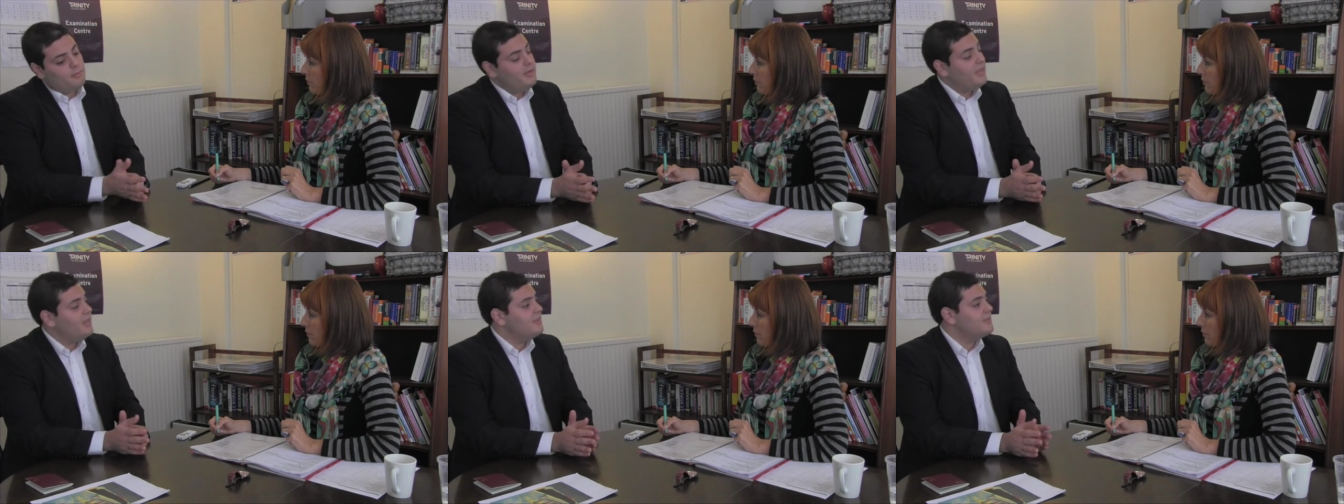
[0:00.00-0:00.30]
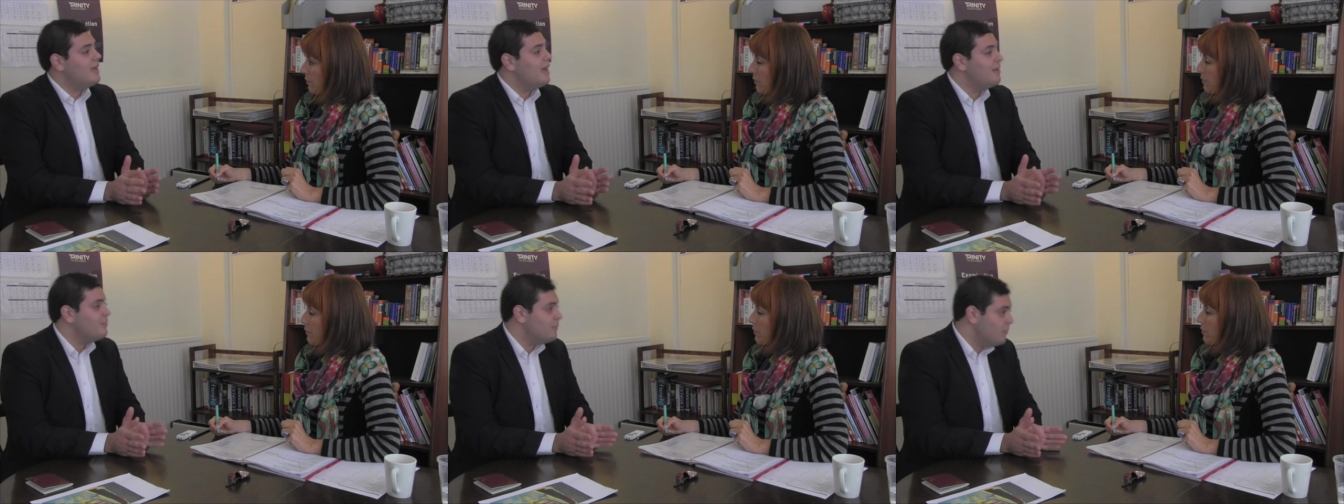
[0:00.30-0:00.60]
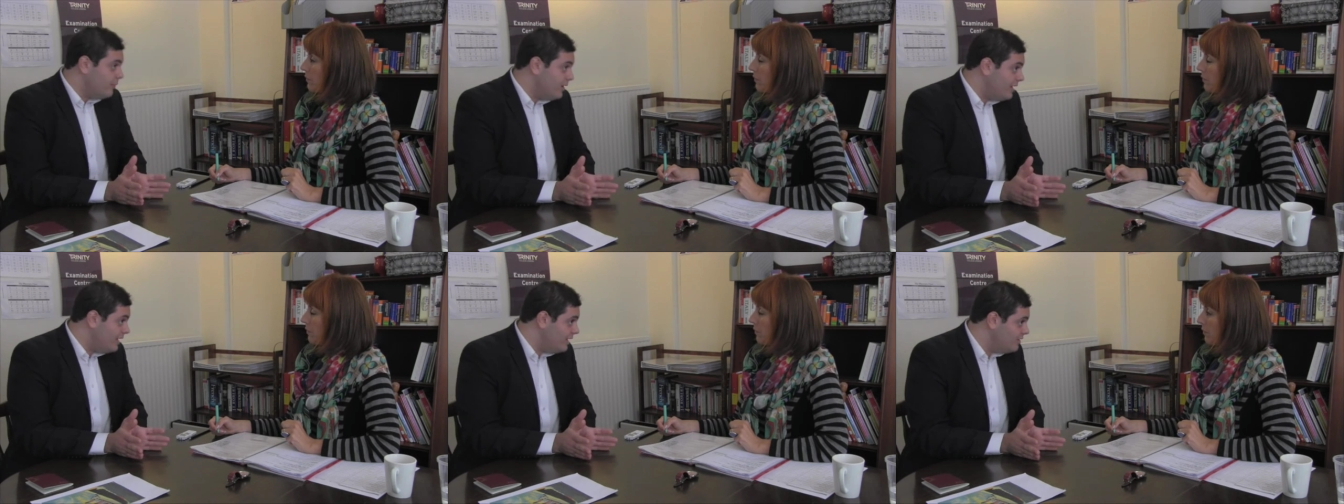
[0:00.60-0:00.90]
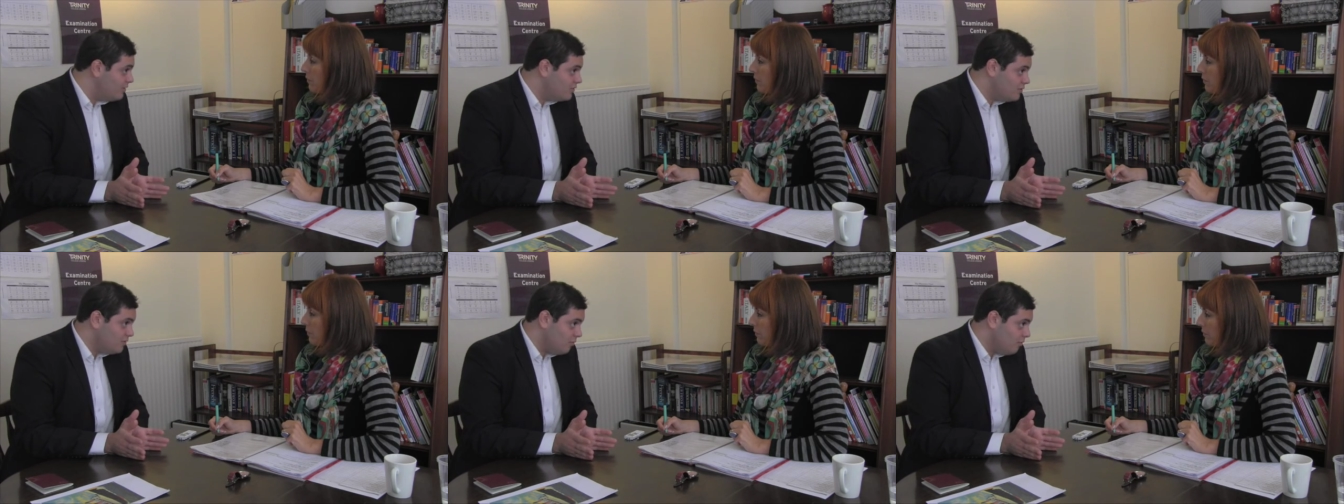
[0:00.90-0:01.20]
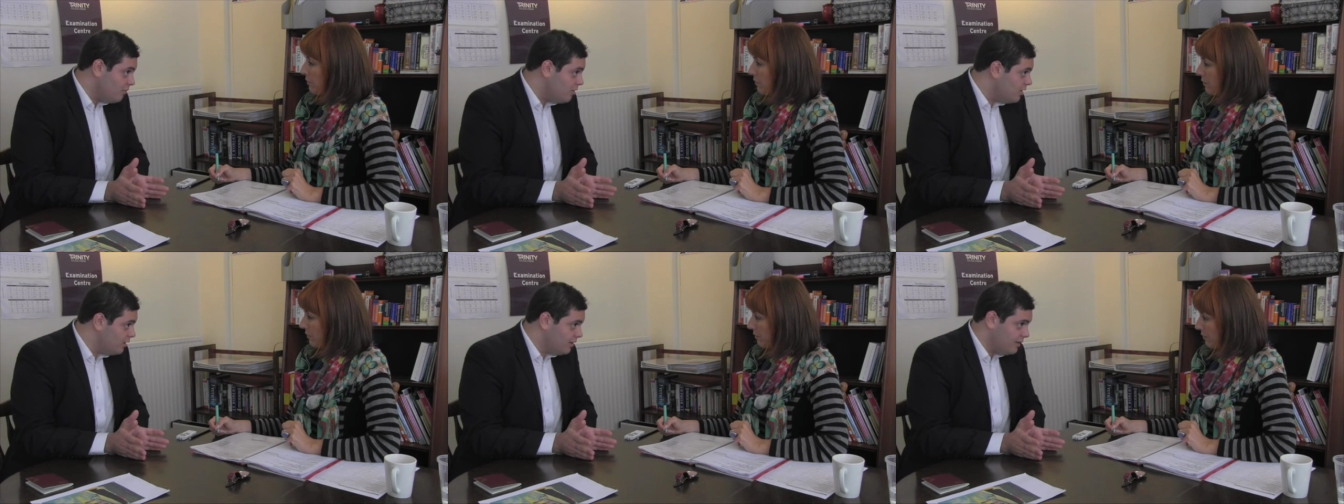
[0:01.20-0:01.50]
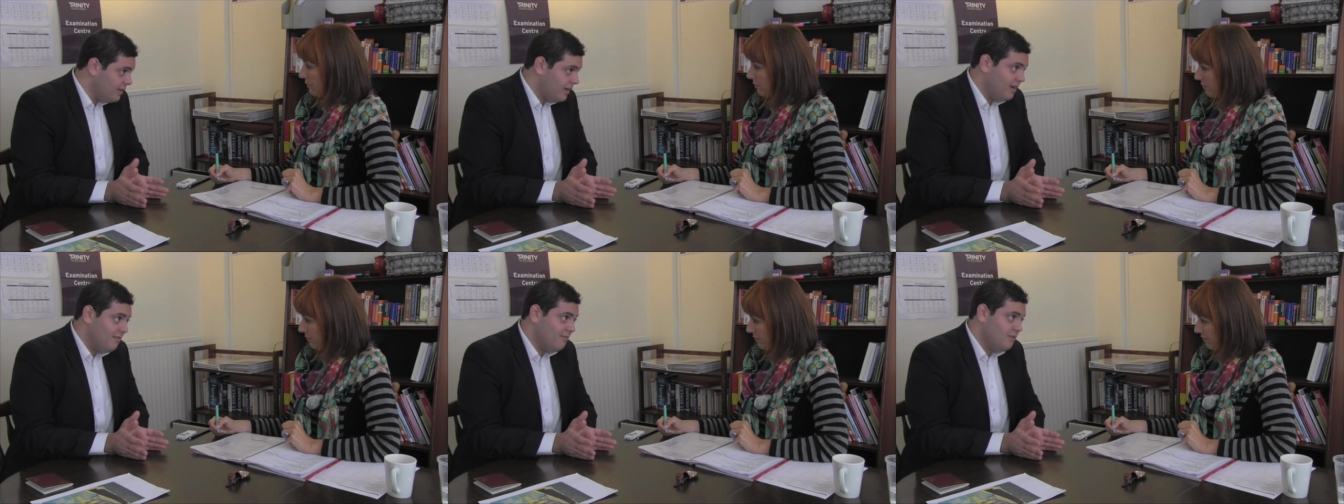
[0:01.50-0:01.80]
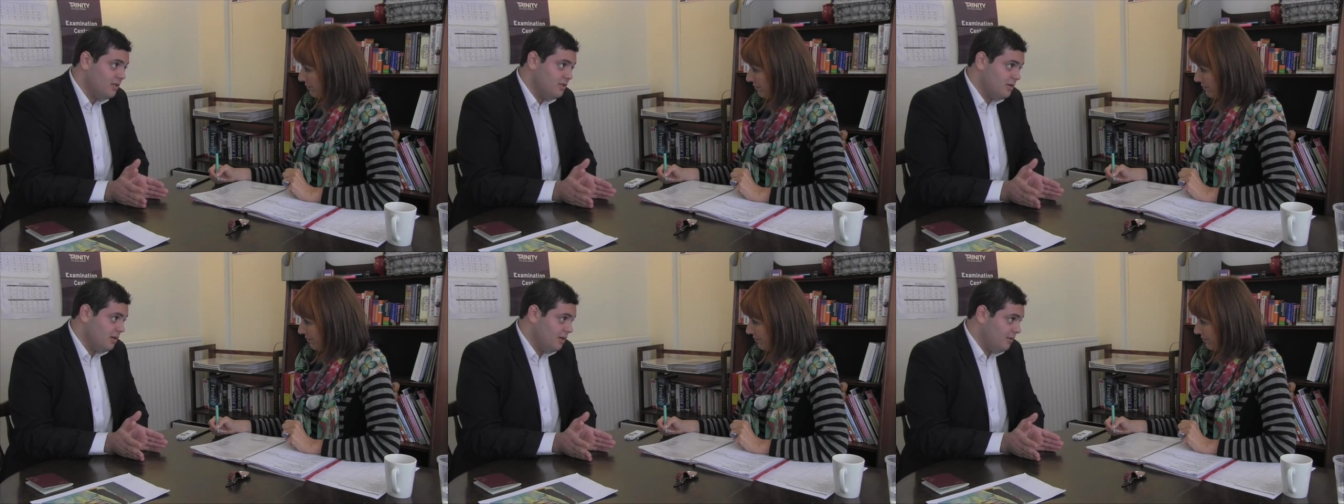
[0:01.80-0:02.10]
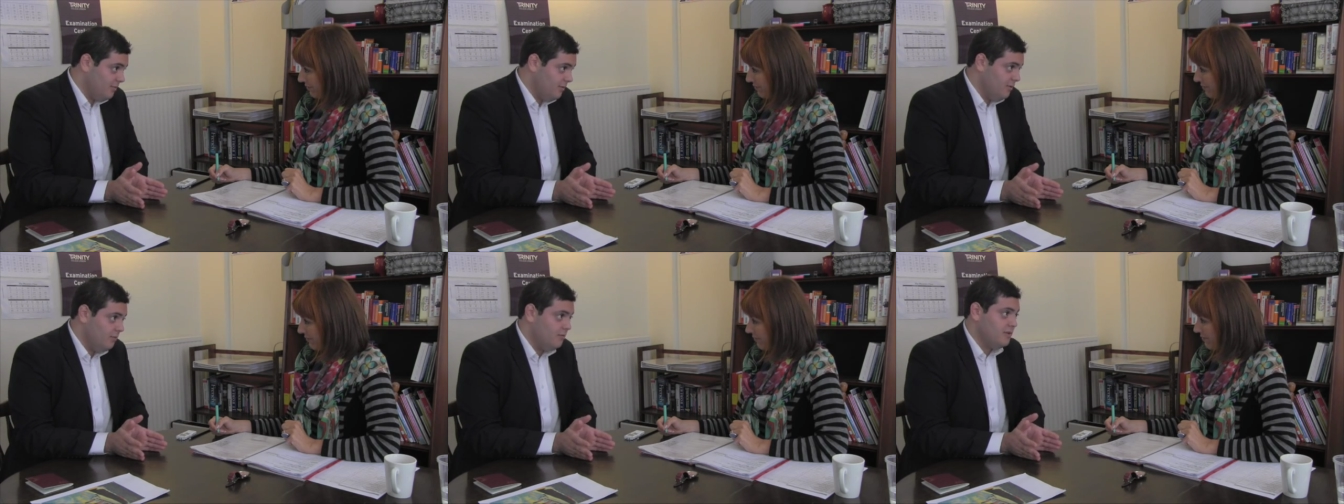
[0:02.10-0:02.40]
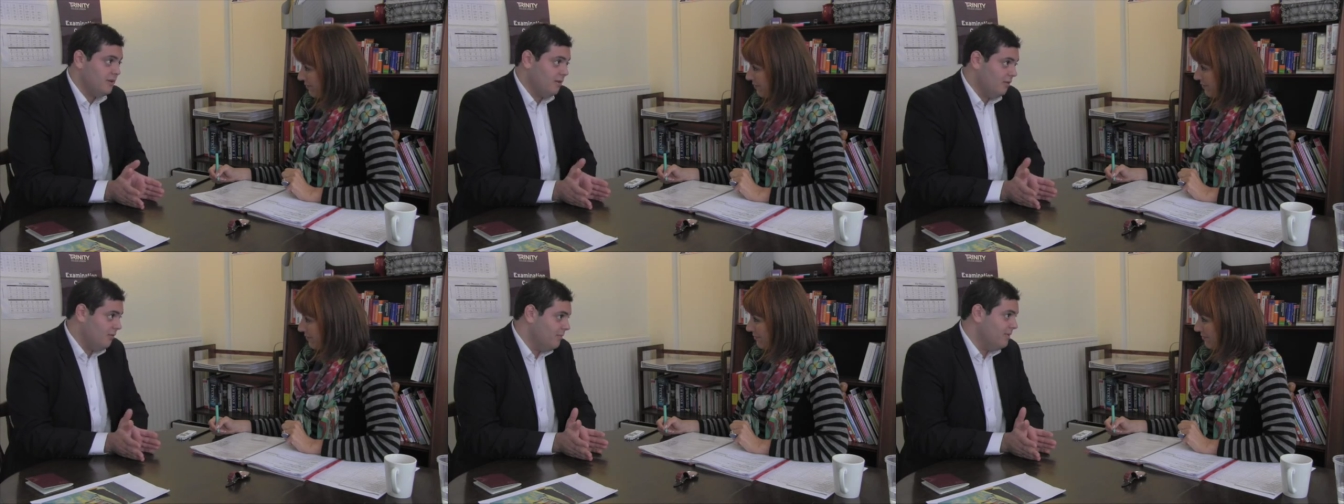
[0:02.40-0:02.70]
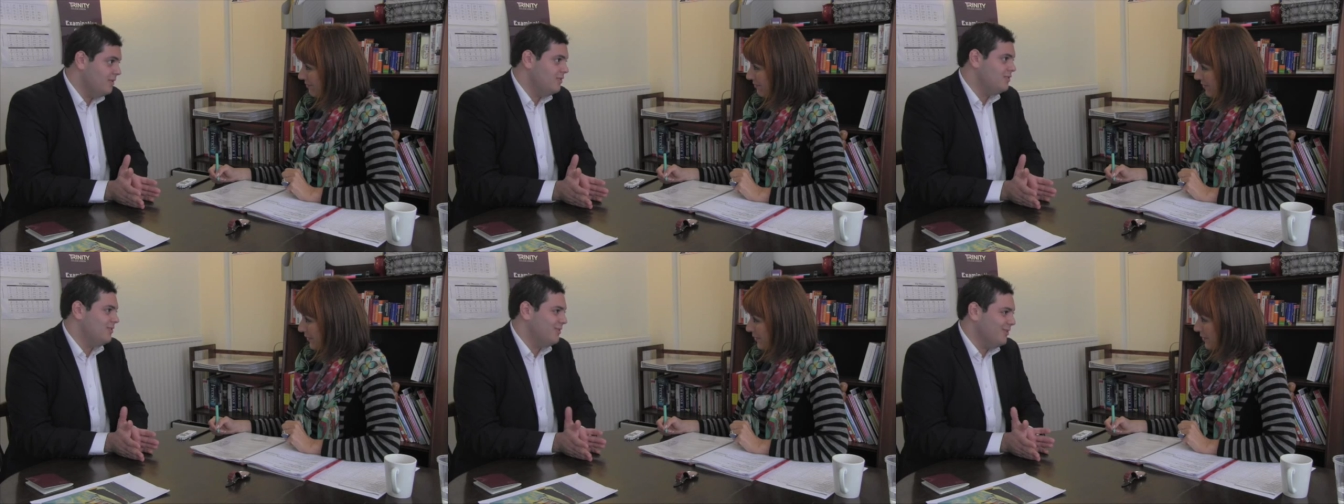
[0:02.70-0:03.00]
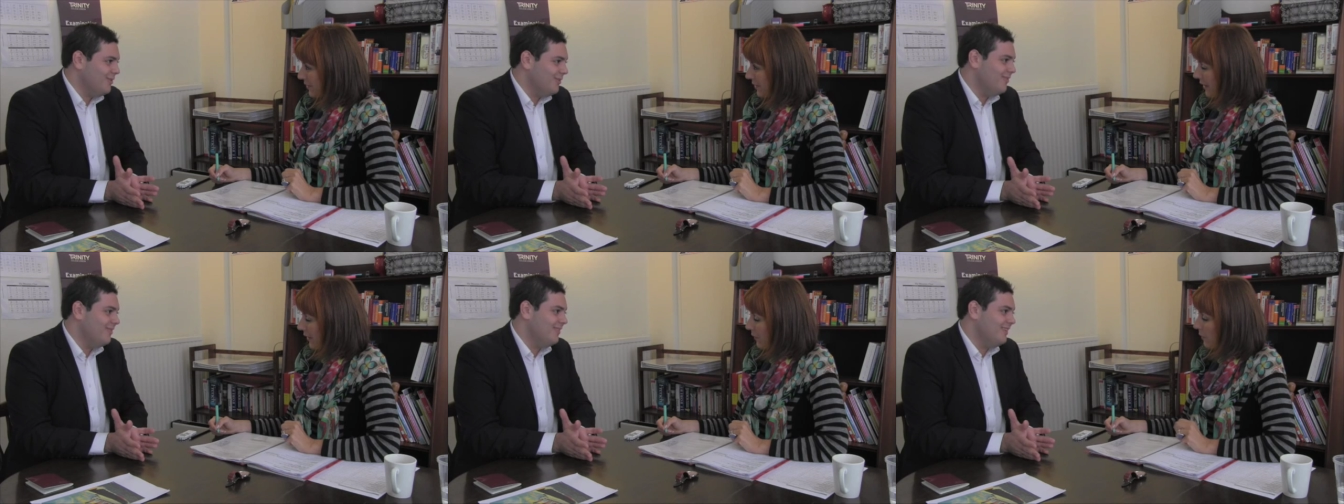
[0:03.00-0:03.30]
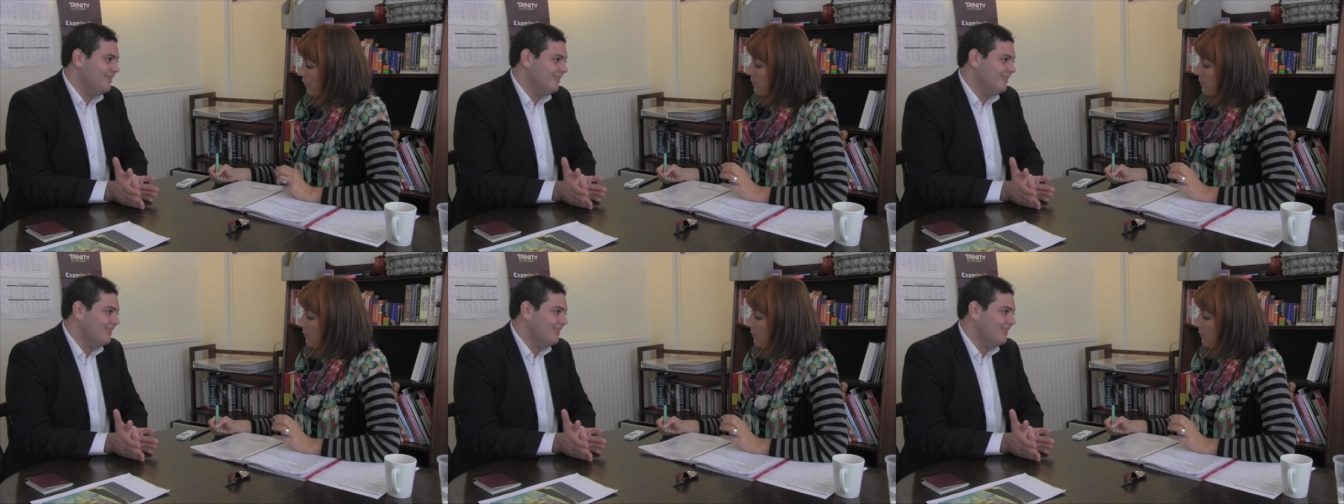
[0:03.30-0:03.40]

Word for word: because I'm willing to work every time you tell me to. Okay,